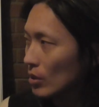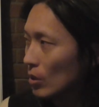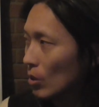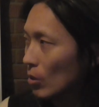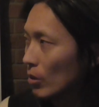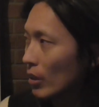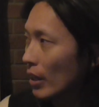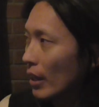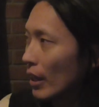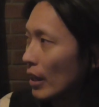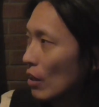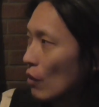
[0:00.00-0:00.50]

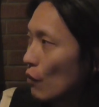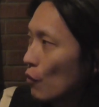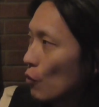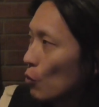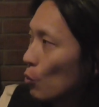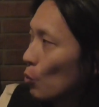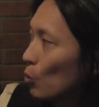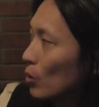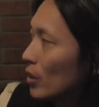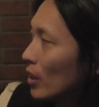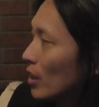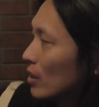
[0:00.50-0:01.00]
okay, if
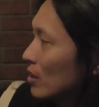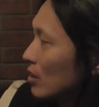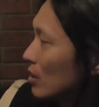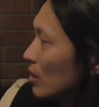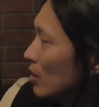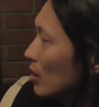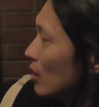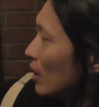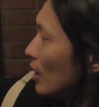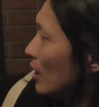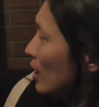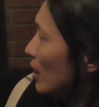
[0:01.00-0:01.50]
you look at
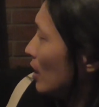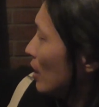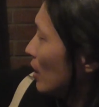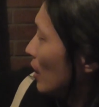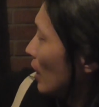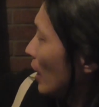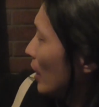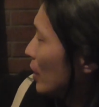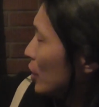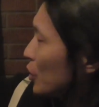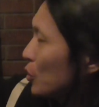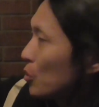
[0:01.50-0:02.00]
the
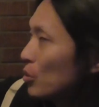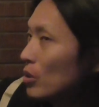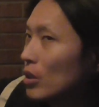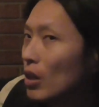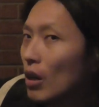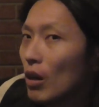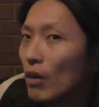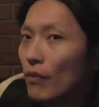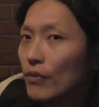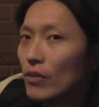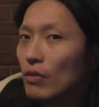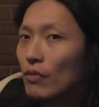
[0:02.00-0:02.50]
history
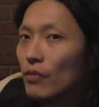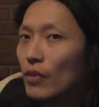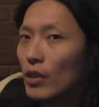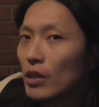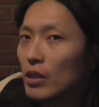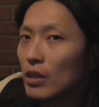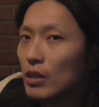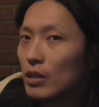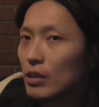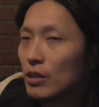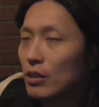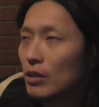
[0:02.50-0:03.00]
of the
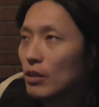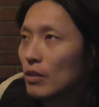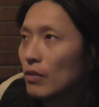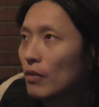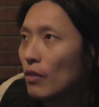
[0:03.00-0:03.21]
village,